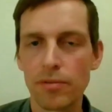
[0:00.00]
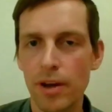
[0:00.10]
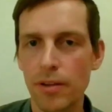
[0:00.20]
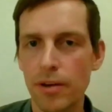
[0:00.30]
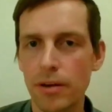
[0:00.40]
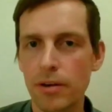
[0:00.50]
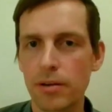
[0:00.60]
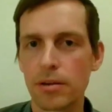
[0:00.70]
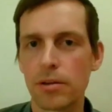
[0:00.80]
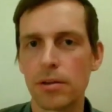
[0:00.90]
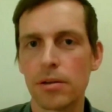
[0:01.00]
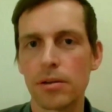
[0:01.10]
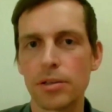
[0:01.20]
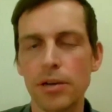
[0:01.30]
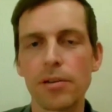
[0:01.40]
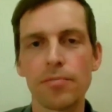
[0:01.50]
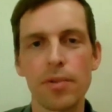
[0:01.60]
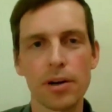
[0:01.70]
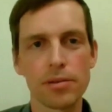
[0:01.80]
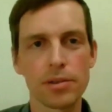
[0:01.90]
of other generative
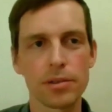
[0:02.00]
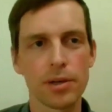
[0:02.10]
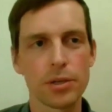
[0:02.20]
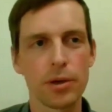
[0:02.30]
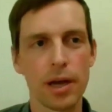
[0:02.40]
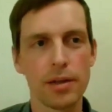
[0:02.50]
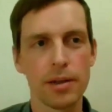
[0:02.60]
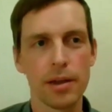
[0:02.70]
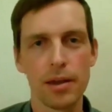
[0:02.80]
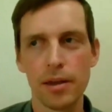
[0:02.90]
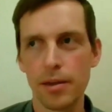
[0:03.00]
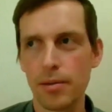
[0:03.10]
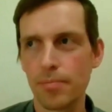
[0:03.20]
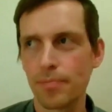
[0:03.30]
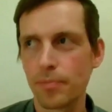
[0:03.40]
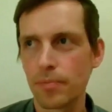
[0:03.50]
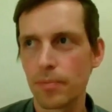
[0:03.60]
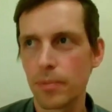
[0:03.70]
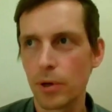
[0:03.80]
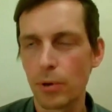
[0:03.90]
models. So I tried a
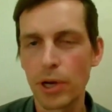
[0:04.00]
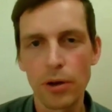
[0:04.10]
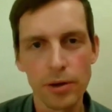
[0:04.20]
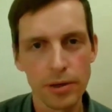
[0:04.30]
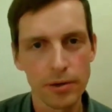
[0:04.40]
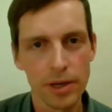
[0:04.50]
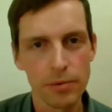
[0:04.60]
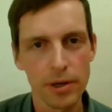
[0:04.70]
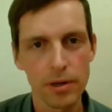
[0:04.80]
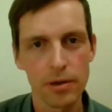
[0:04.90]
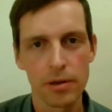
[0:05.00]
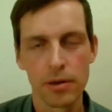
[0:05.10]
recurrent neural network,